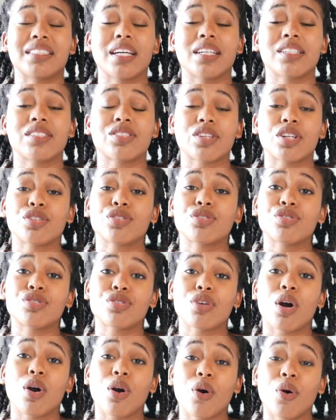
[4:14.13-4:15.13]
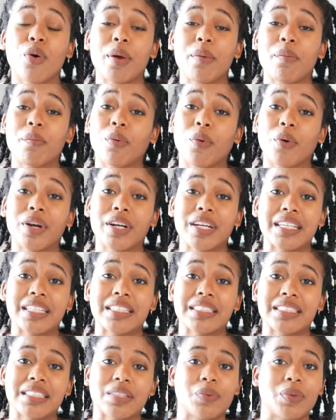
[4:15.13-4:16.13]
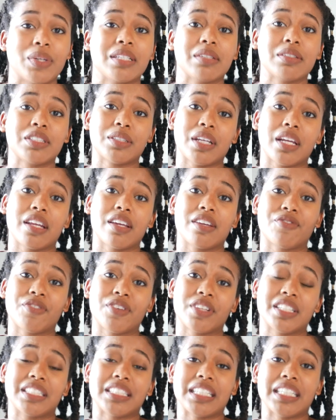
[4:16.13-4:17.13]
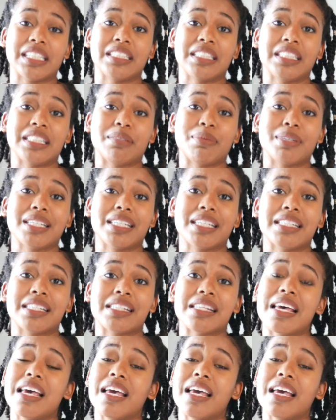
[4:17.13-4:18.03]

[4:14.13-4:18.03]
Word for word: tests are so important when studying for the DAT because